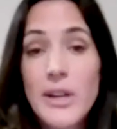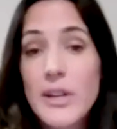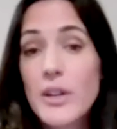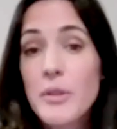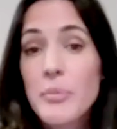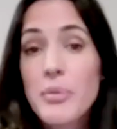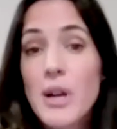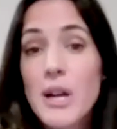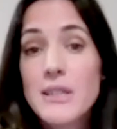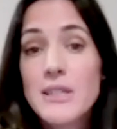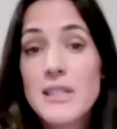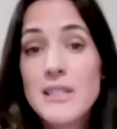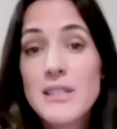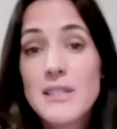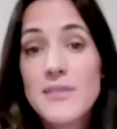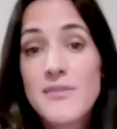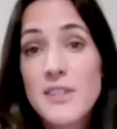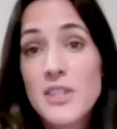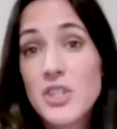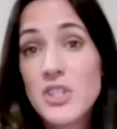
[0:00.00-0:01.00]
greater
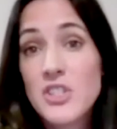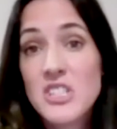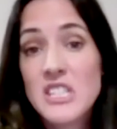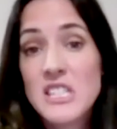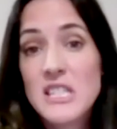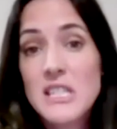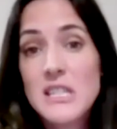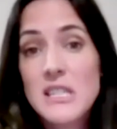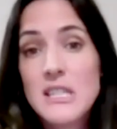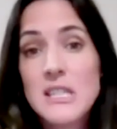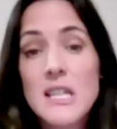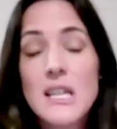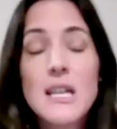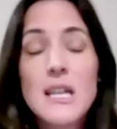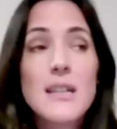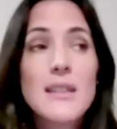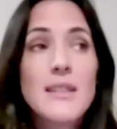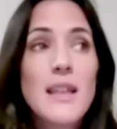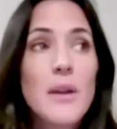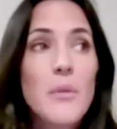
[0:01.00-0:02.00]
process efficiencies.
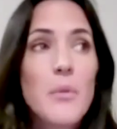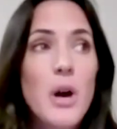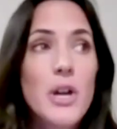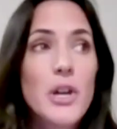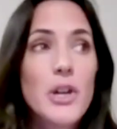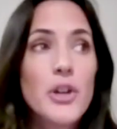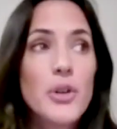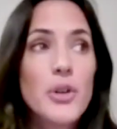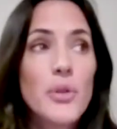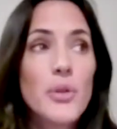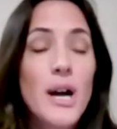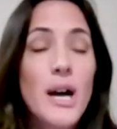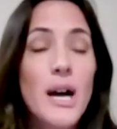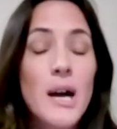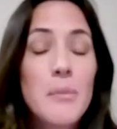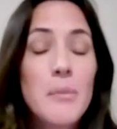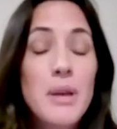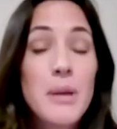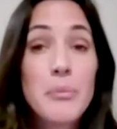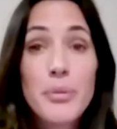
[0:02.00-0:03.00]
They want to
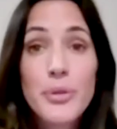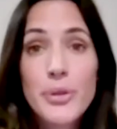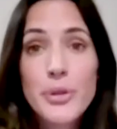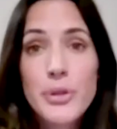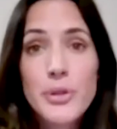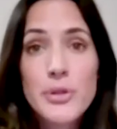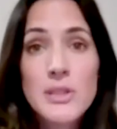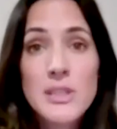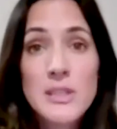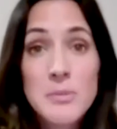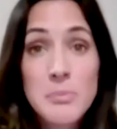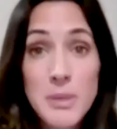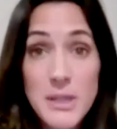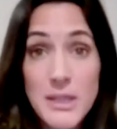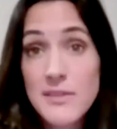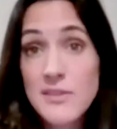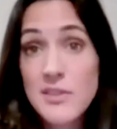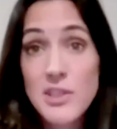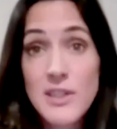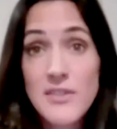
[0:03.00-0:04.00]
improve
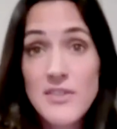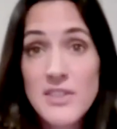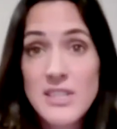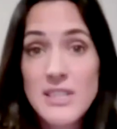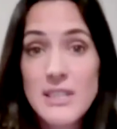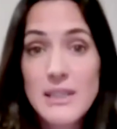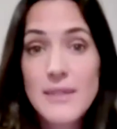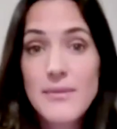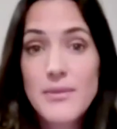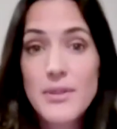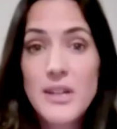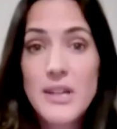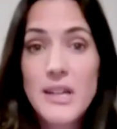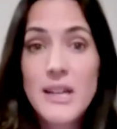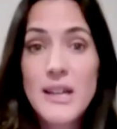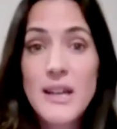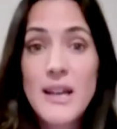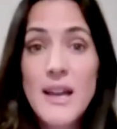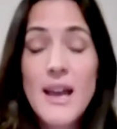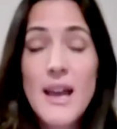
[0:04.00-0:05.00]
speed of service
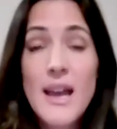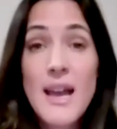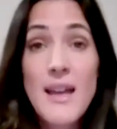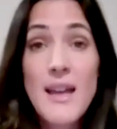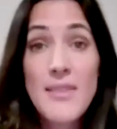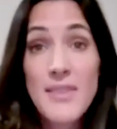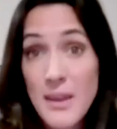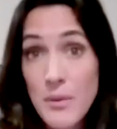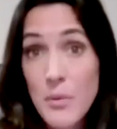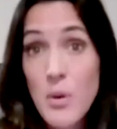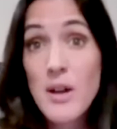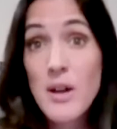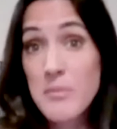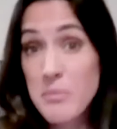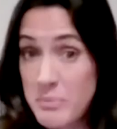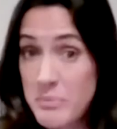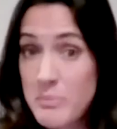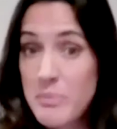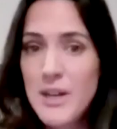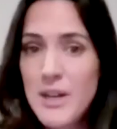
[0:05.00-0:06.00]
delivery, and they
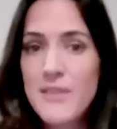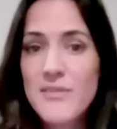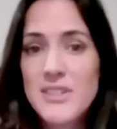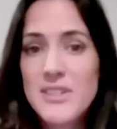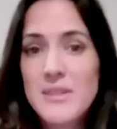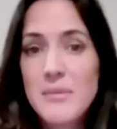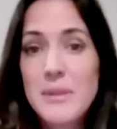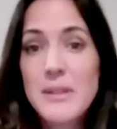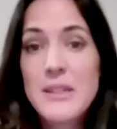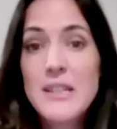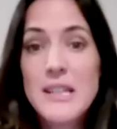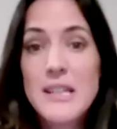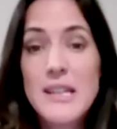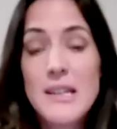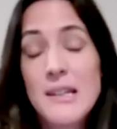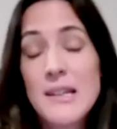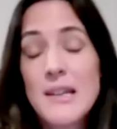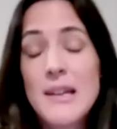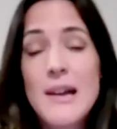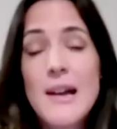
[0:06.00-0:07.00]
want better
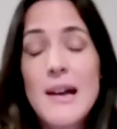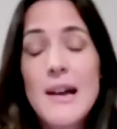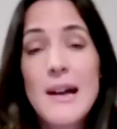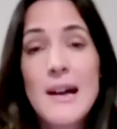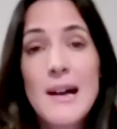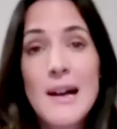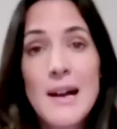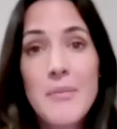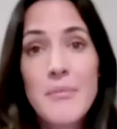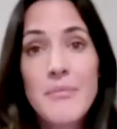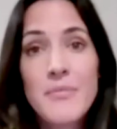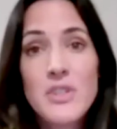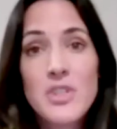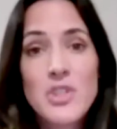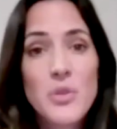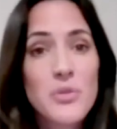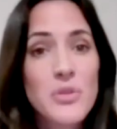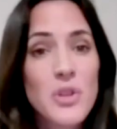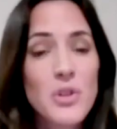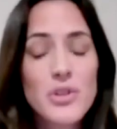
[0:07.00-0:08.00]
visibility.
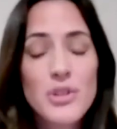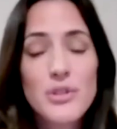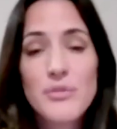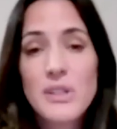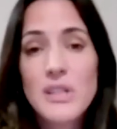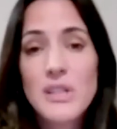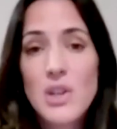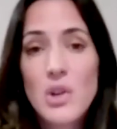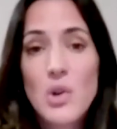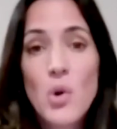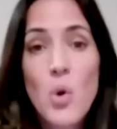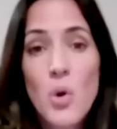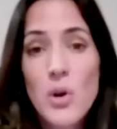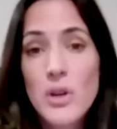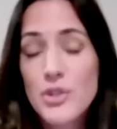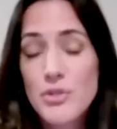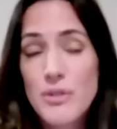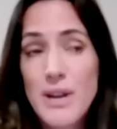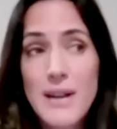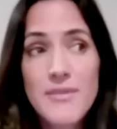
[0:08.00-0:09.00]
So those are really the
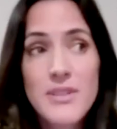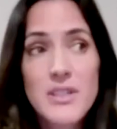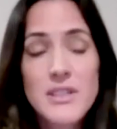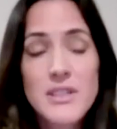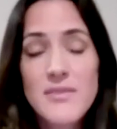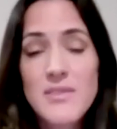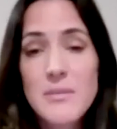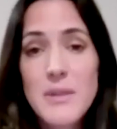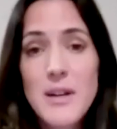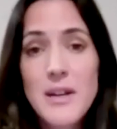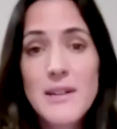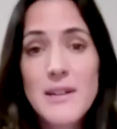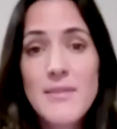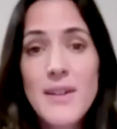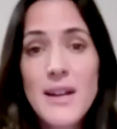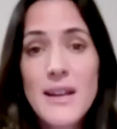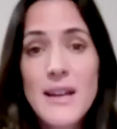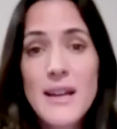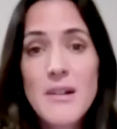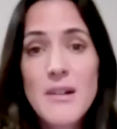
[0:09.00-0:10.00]
core drivers of the market
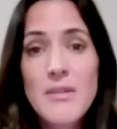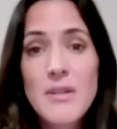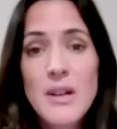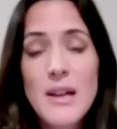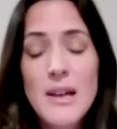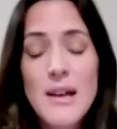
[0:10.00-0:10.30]
right now.